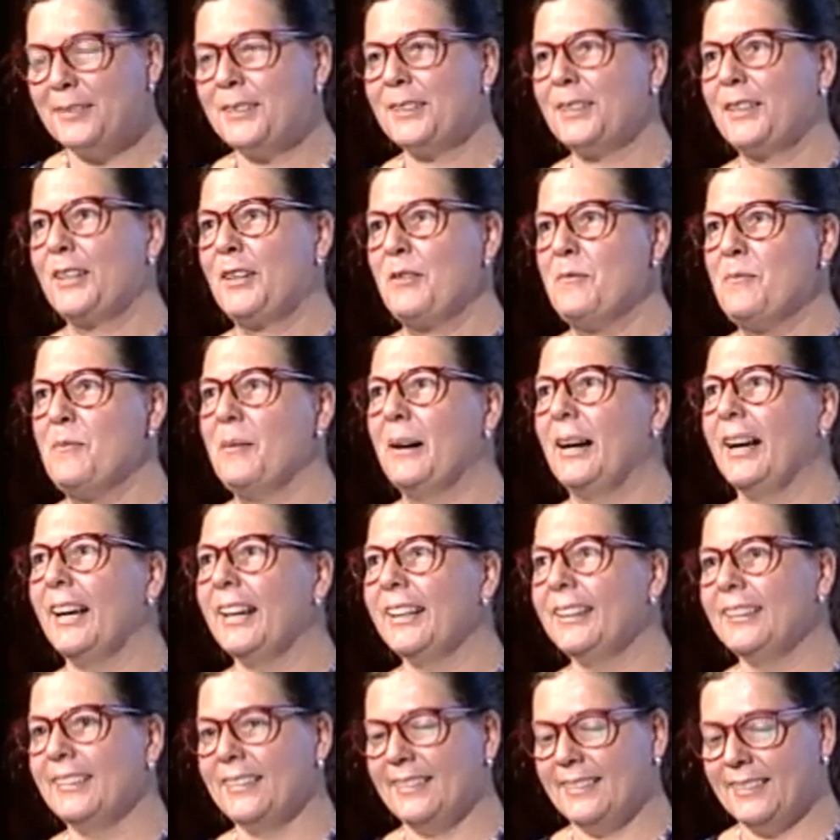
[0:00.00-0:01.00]
to
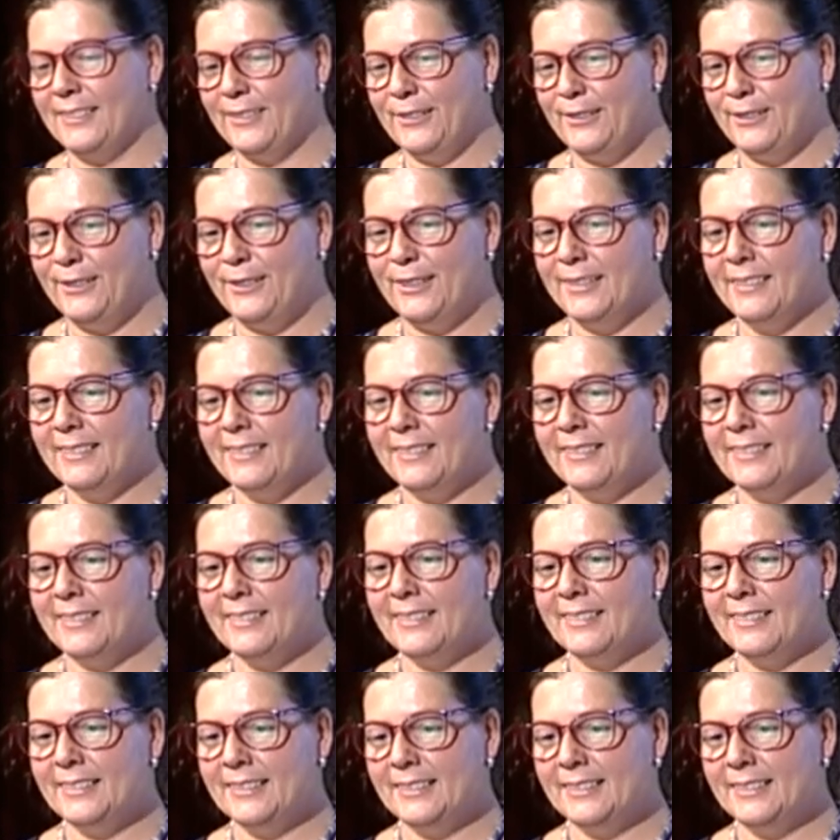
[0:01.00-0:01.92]
combine the scores.